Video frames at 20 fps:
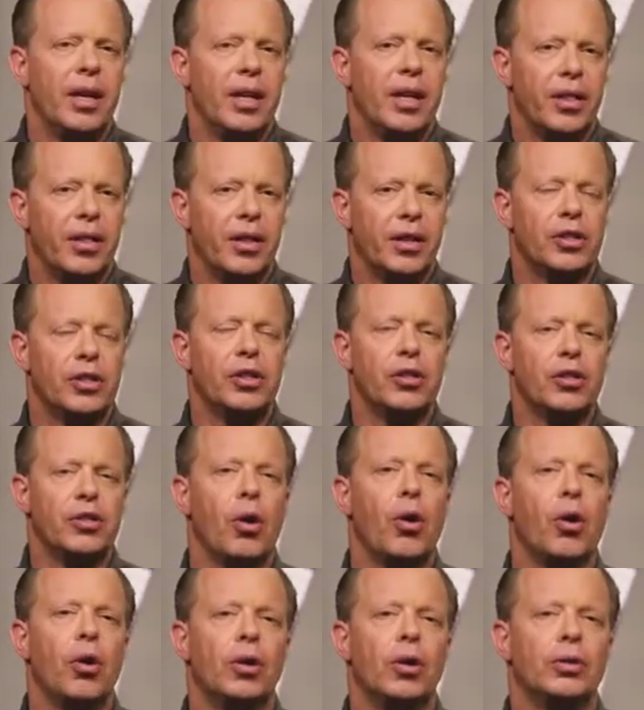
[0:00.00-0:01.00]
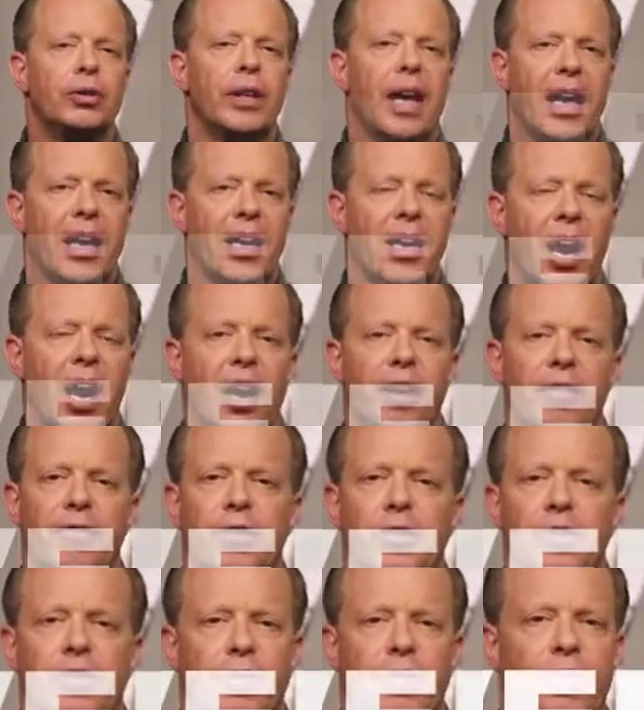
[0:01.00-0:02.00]
this is called a
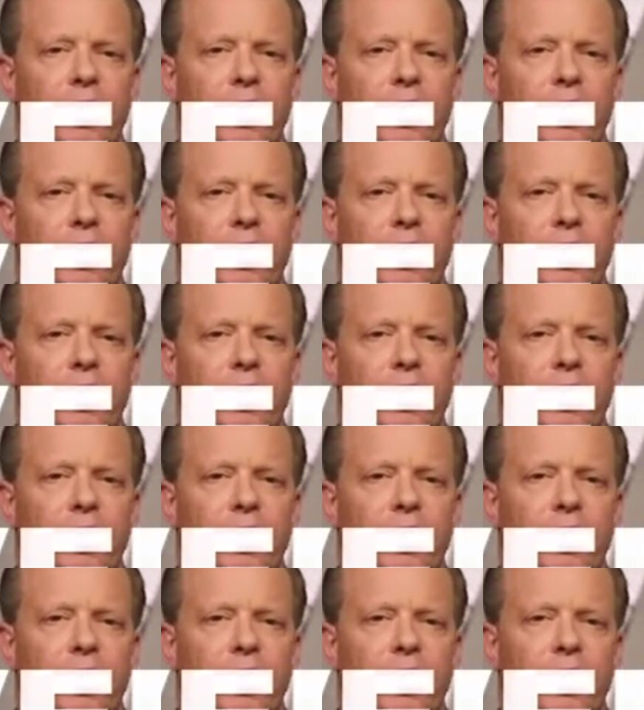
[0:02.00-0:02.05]
convergent